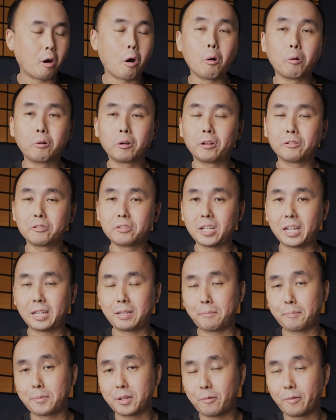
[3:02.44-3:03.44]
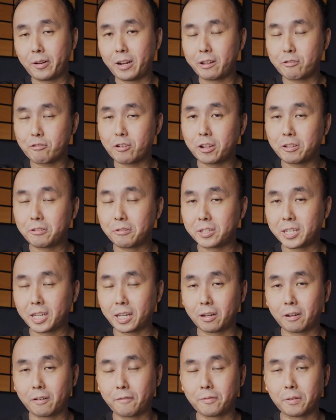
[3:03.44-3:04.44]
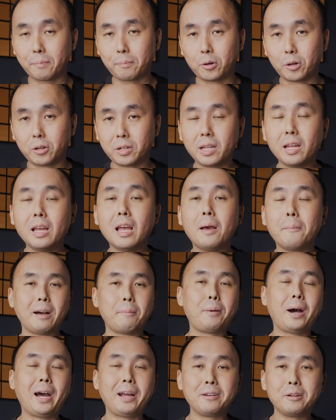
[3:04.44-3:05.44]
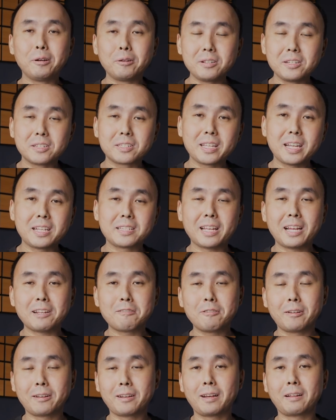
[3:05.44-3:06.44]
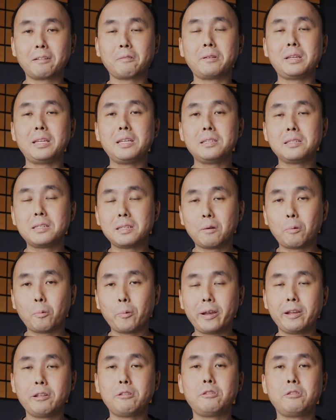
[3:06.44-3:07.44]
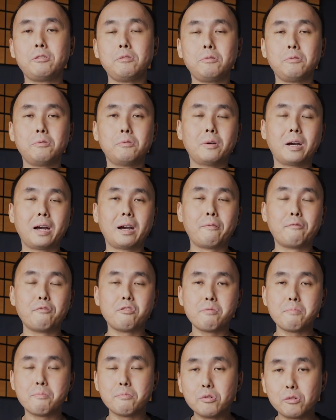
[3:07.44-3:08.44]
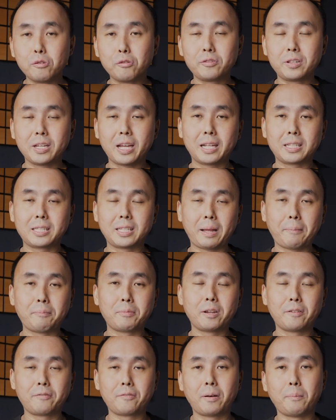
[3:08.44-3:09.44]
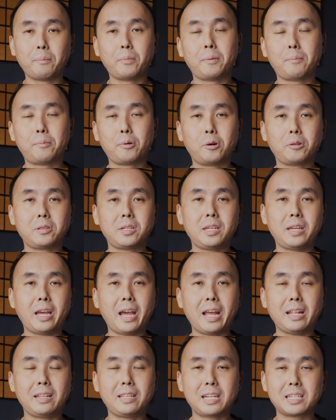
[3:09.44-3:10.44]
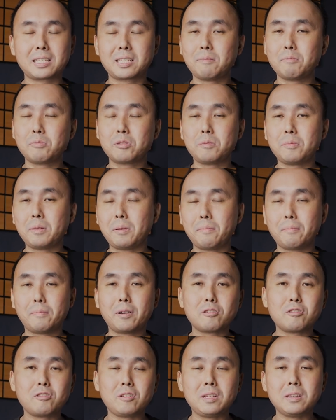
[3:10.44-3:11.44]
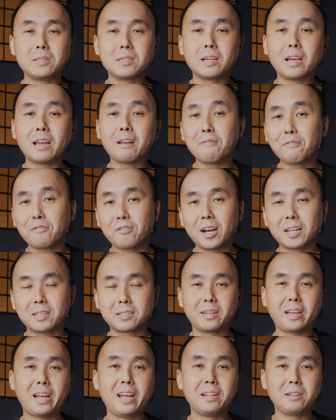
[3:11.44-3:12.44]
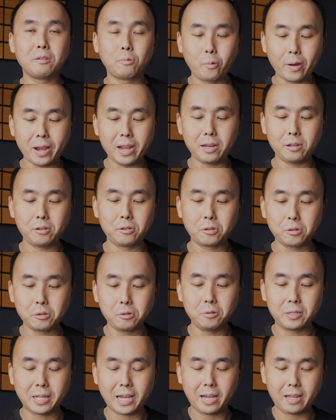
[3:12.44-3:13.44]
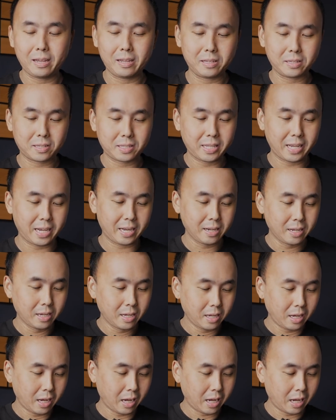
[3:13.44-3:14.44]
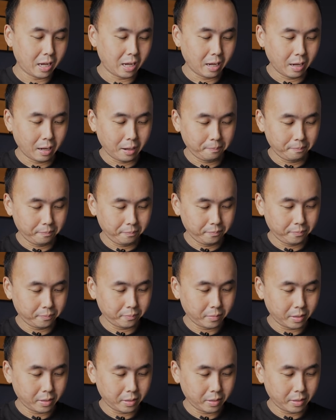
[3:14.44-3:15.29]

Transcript: hold on to the adapter when I try to take it off the body. But I noticed there's actually another easier way to uh, remove the adapter from the body and that seems to be much easier and faster. And the way to do that is that um,